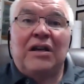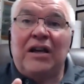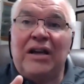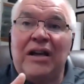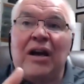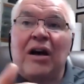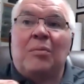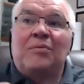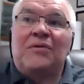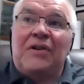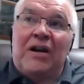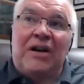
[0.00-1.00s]
it
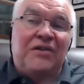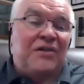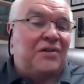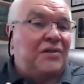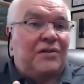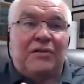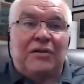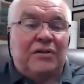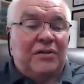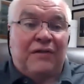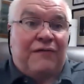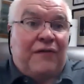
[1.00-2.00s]
helps us
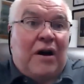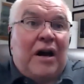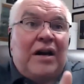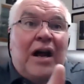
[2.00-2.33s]
define